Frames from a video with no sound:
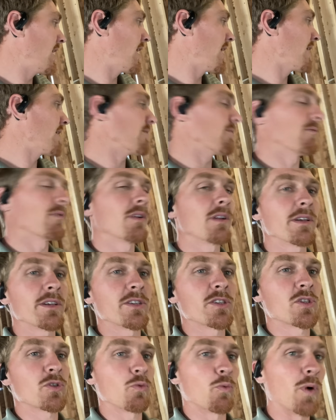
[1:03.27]
I really
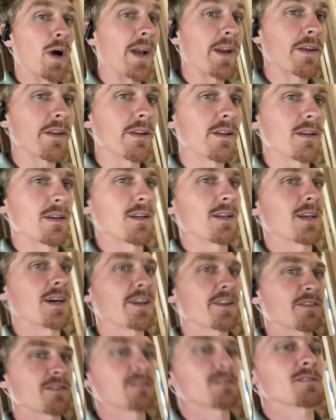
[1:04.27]
sweated a
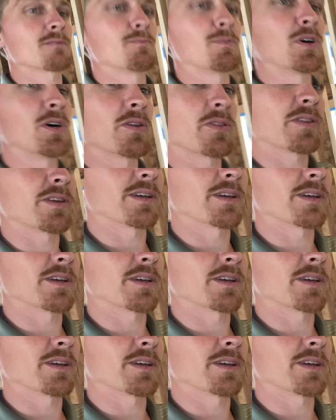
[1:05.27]
lot of the small